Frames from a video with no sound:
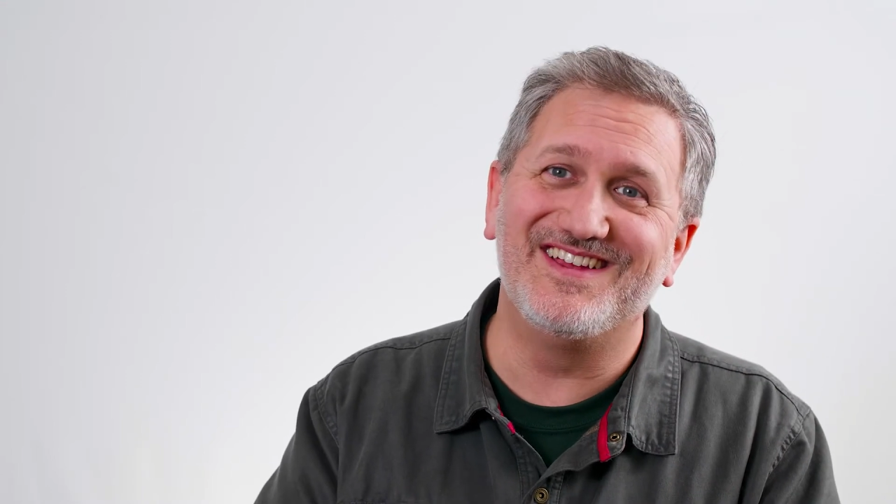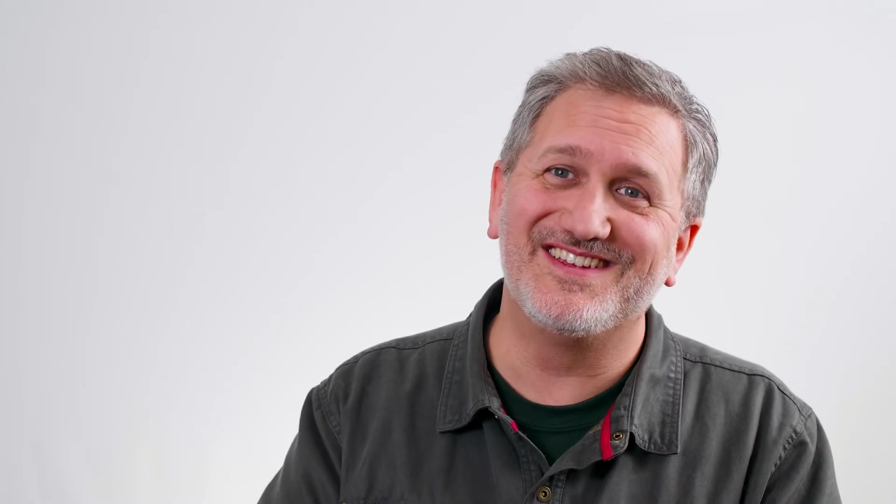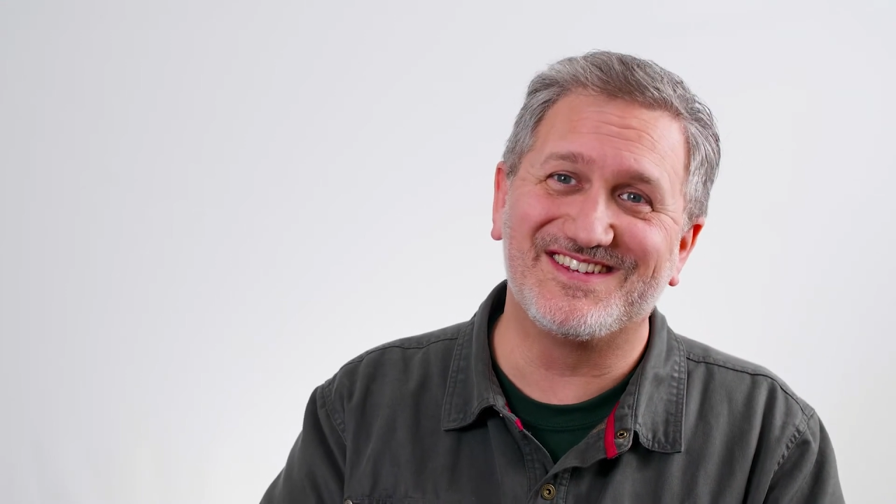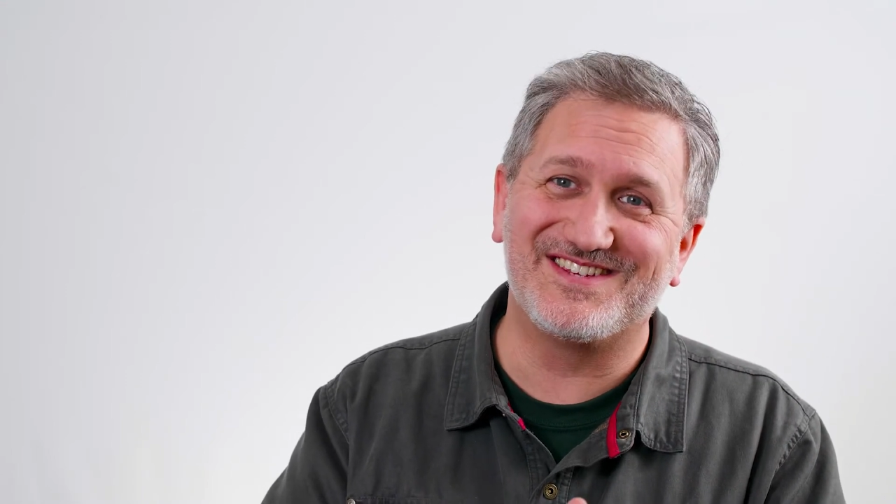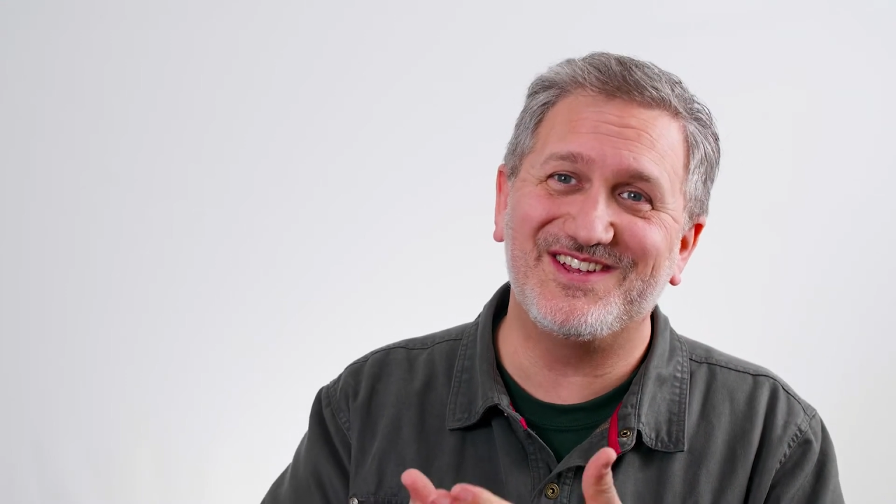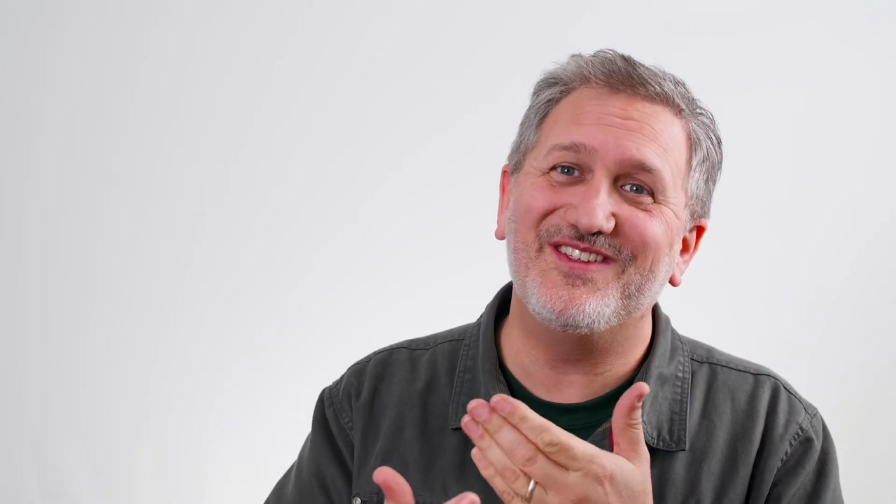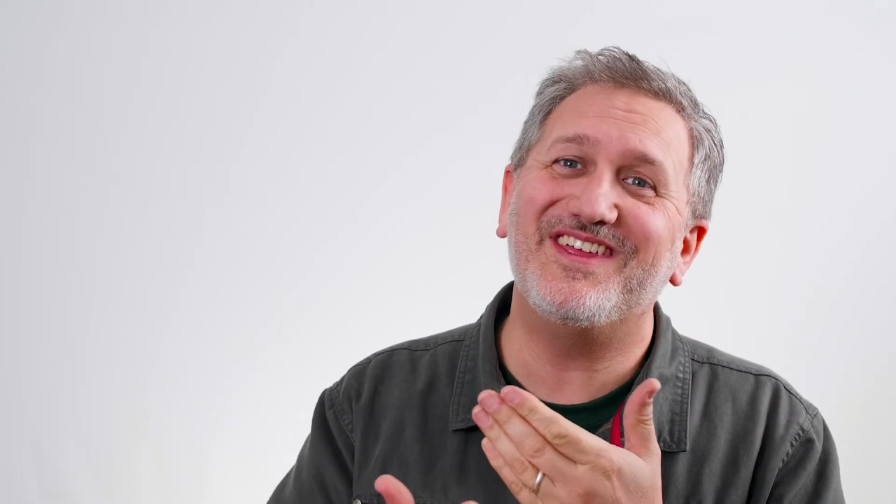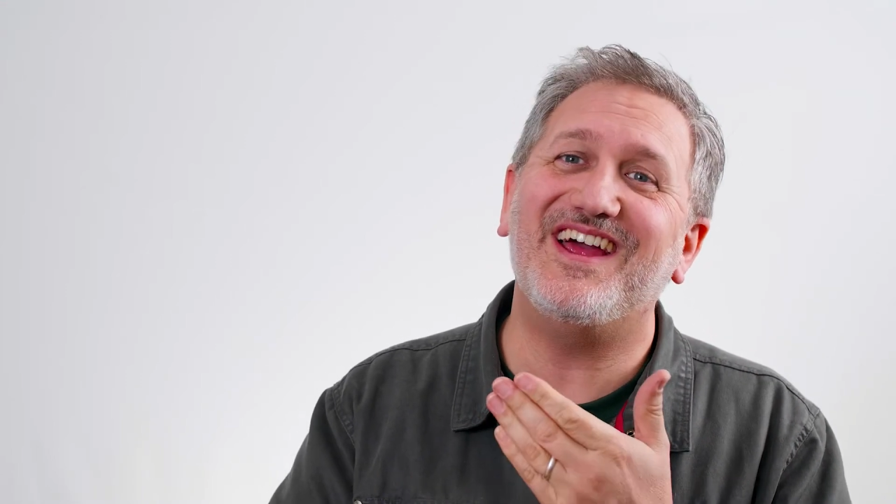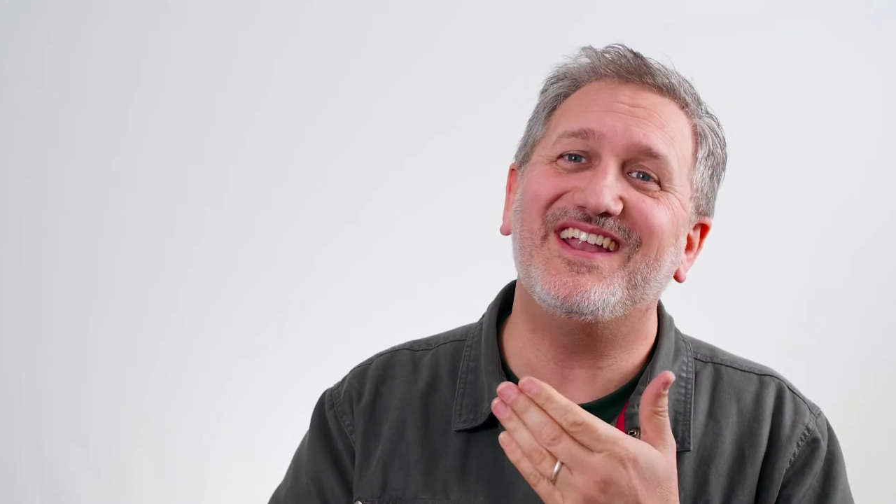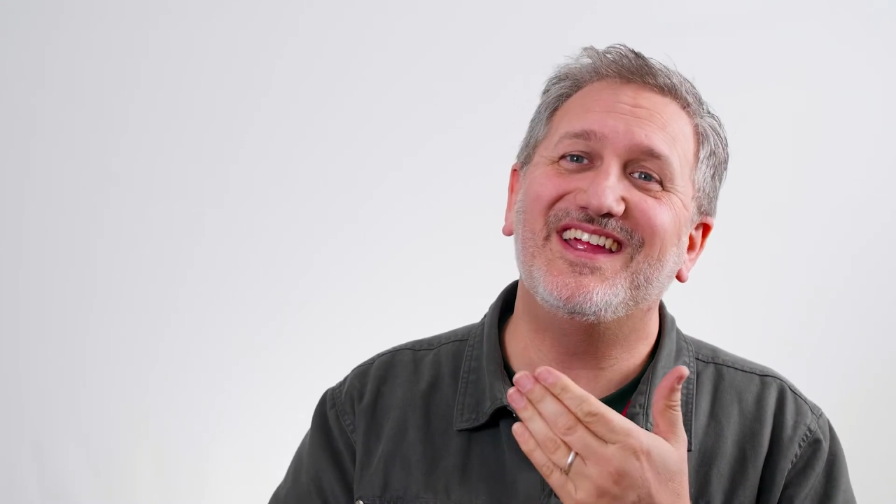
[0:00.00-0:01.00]
so
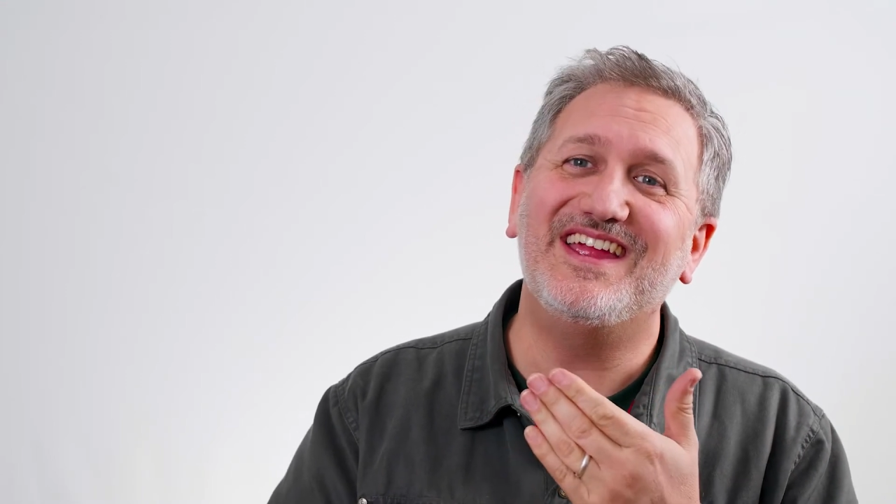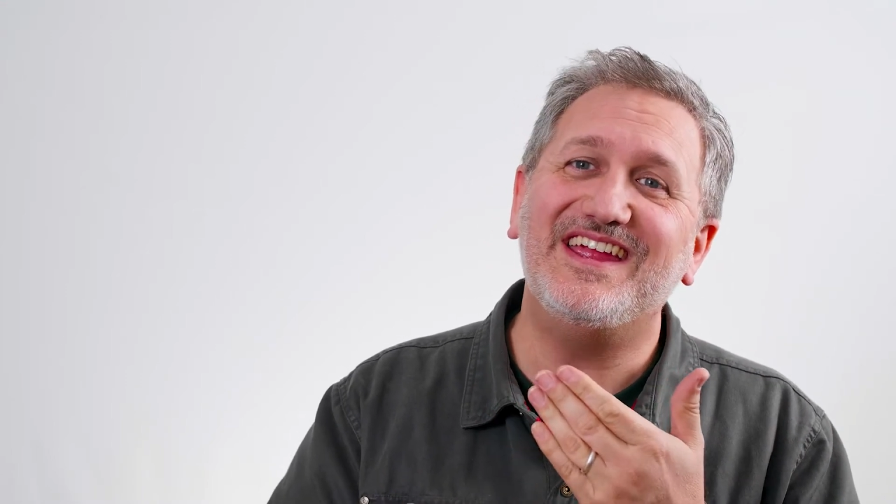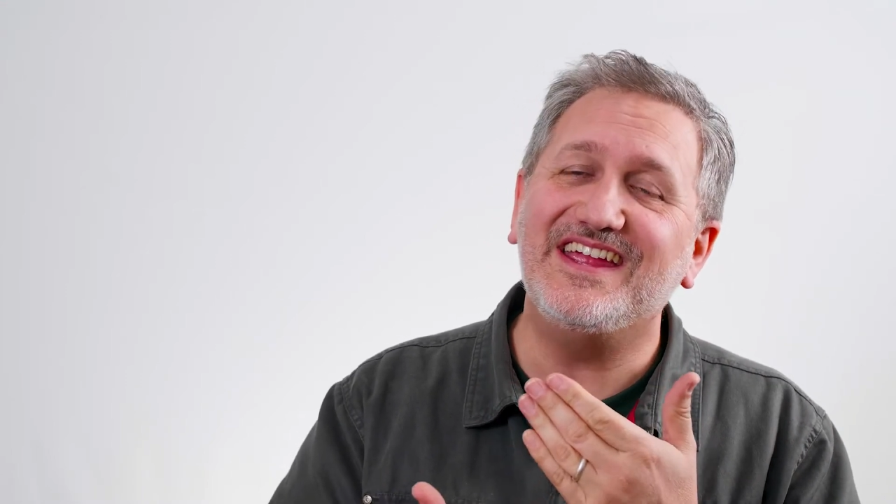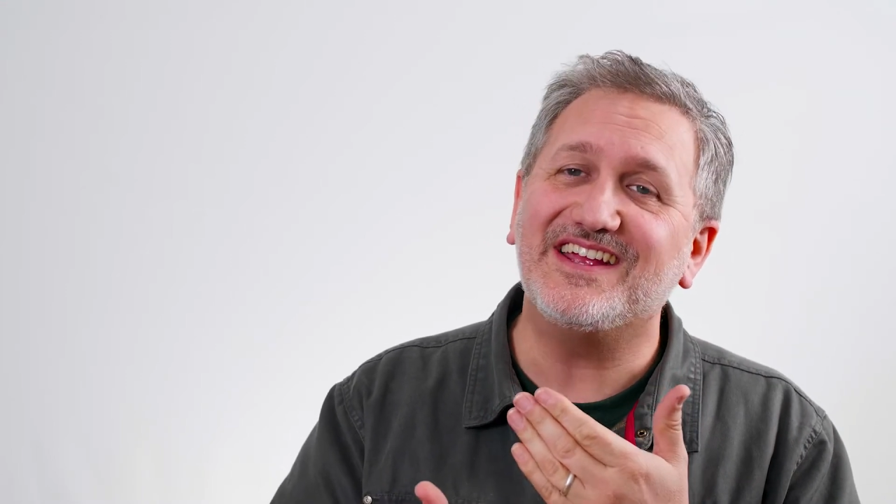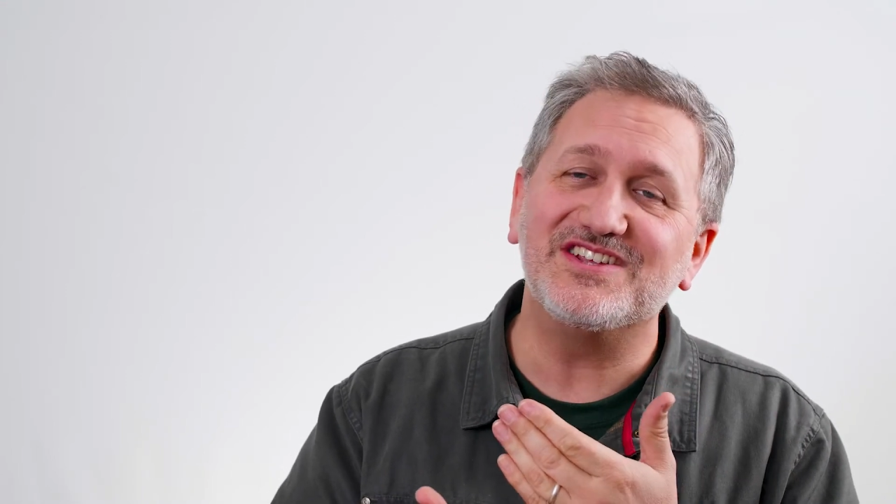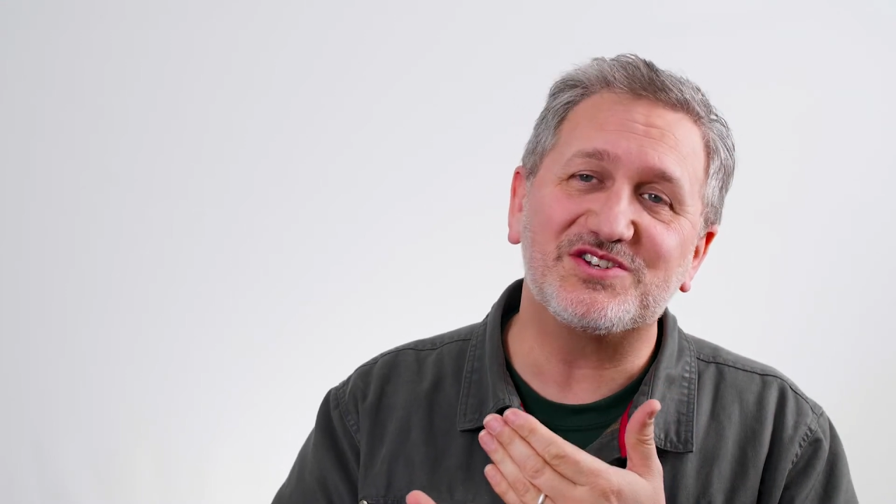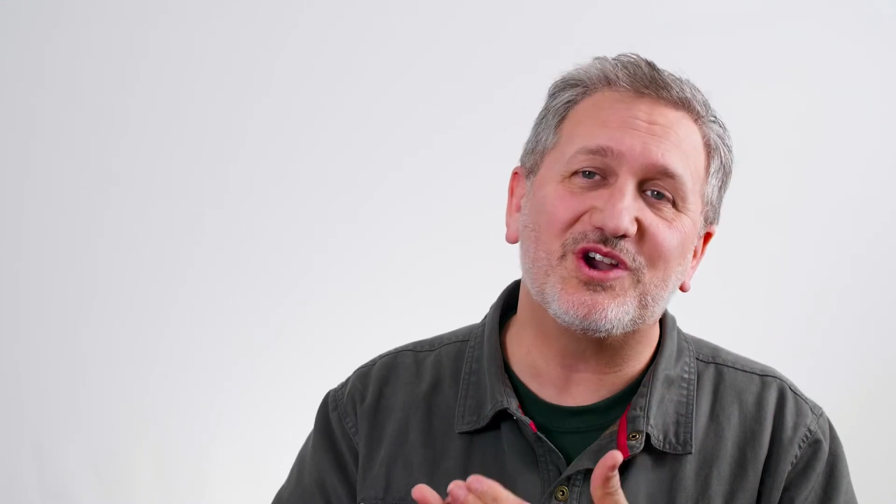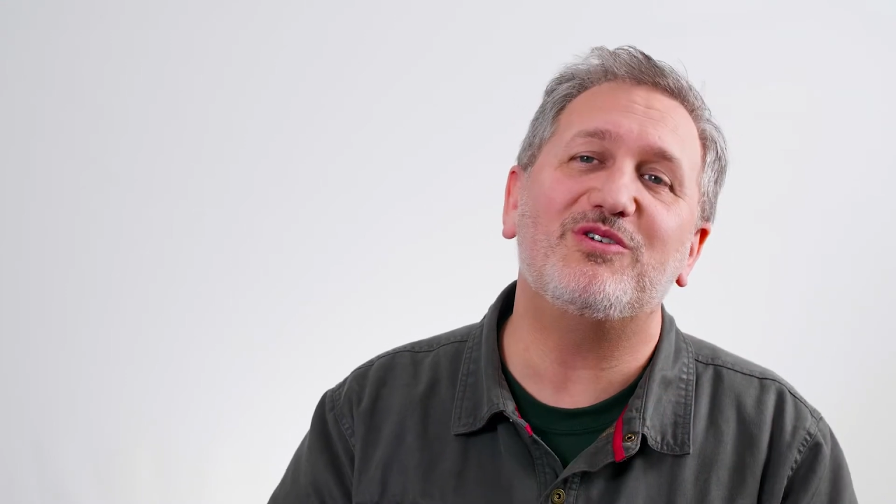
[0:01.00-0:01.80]
that he can start